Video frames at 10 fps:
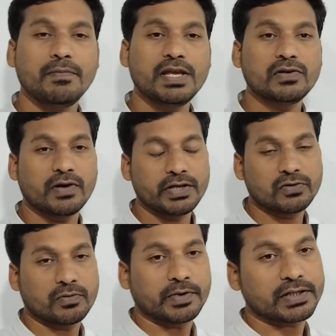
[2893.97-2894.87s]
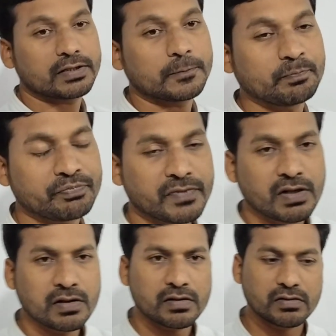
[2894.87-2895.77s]
mesoisomers.
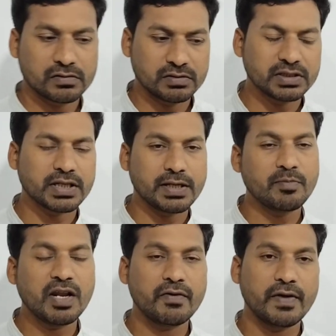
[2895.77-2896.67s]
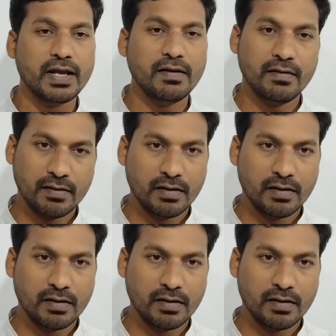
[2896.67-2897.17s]
So in the similar way,